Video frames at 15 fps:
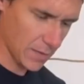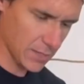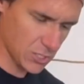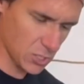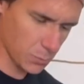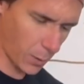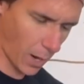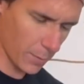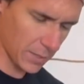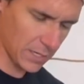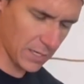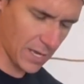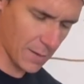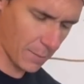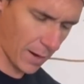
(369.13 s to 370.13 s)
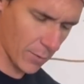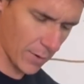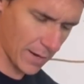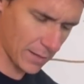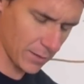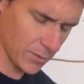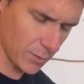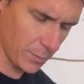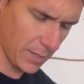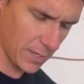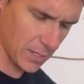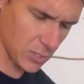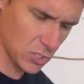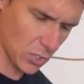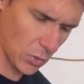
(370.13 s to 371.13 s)
This is probably gonna get in my way a little
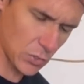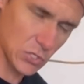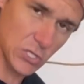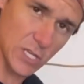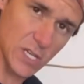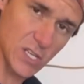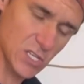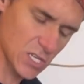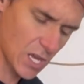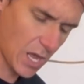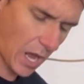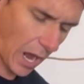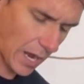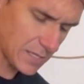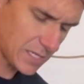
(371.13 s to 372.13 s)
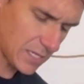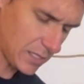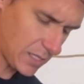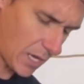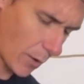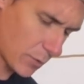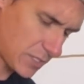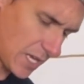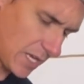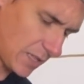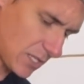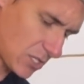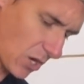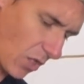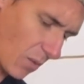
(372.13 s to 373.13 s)
bit, and so is this. Ideally, I would take
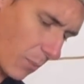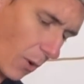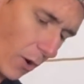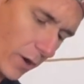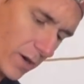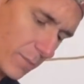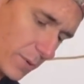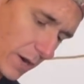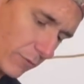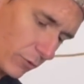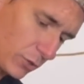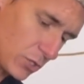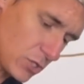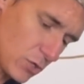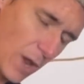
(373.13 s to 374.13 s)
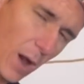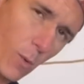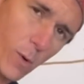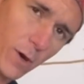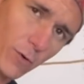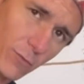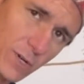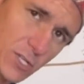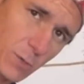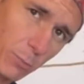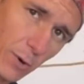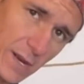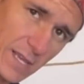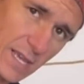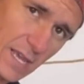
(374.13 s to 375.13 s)
this all apart, but I really do not wanna risk
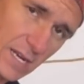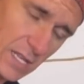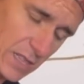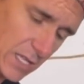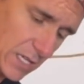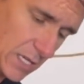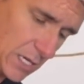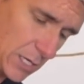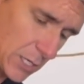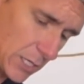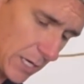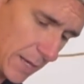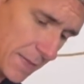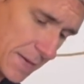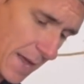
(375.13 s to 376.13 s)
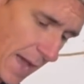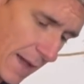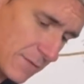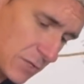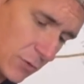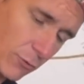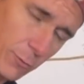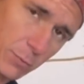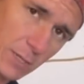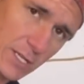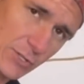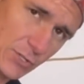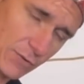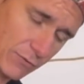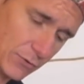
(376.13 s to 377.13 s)
breaking anything here and then having to
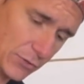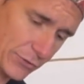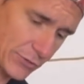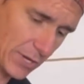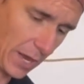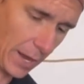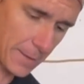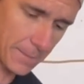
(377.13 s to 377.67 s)
replace it for this guy.